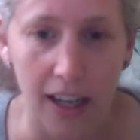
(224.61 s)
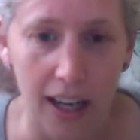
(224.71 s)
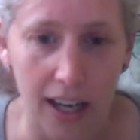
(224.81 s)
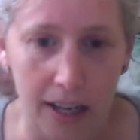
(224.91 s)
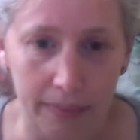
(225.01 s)

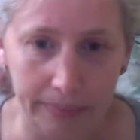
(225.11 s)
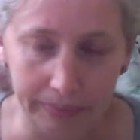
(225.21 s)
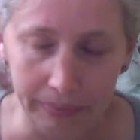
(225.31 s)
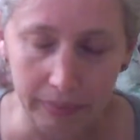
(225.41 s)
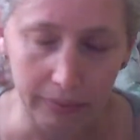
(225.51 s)

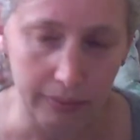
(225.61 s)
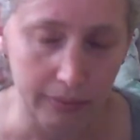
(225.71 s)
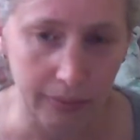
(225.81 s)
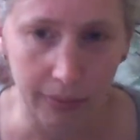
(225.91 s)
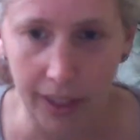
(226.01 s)

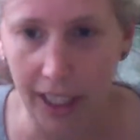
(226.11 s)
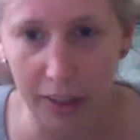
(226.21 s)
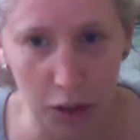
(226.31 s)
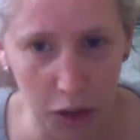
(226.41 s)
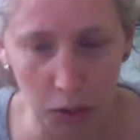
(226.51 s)

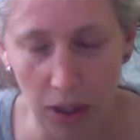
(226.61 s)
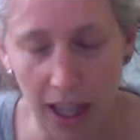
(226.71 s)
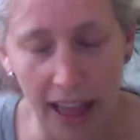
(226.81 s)
as usual.